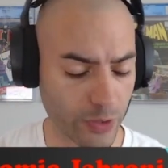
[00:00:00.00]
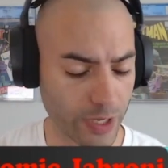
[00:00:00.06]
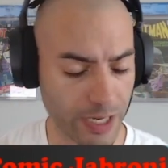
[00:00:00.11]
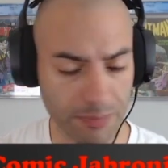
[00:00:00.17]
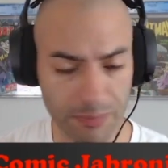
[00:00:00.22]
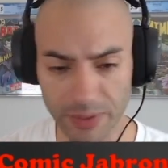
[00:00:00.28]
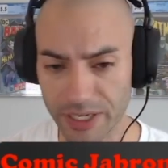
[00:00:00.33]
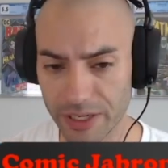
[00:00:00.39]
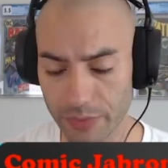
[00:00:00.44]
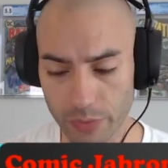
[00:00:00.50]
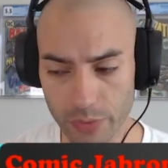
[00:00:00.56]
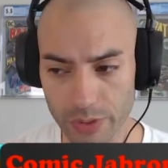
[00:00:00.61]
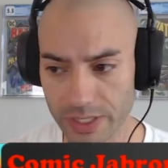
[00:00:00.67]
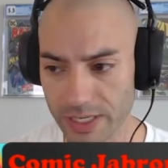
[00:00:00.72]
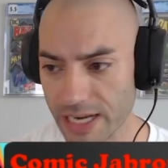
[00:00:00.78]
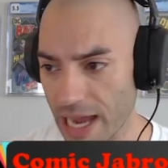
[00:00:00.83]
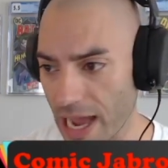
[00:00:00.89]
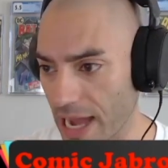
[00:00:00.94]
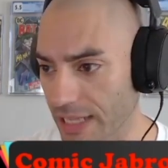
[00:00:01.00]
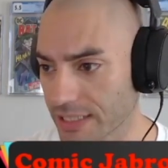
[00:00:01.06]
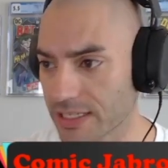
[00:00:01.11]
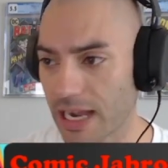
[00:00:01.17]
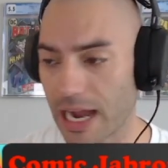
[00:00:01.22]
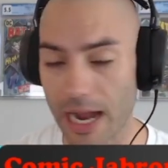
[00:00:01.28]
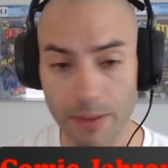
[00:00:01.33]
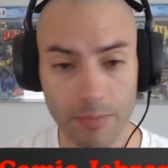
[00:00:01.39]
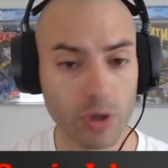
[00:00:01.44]
but it would not.
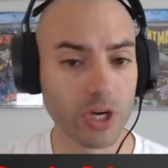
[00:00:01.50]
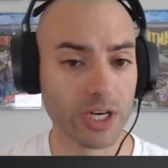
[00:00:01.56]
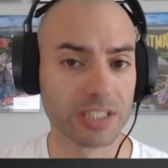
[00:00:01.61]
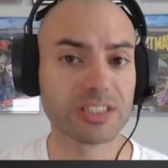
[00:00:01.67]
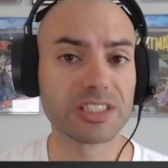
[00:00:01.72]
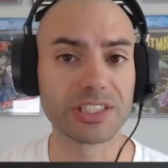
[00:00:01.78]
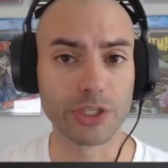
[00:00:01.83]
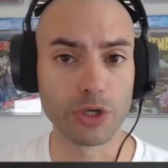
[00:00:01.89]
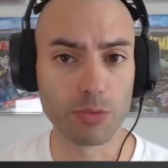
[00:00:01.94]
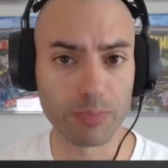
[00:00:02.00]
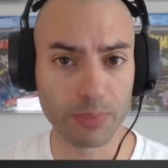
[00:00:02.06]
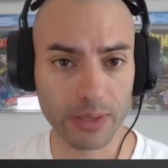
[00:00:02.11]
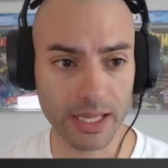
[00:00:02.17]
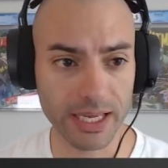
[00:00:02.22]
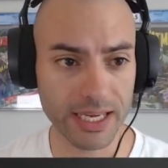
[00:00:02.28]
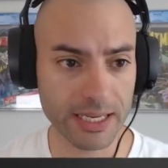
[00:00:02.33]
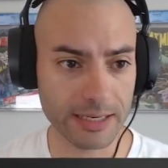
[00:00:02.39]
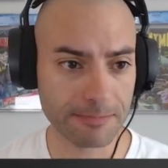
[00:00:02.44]
I'm going to still play it.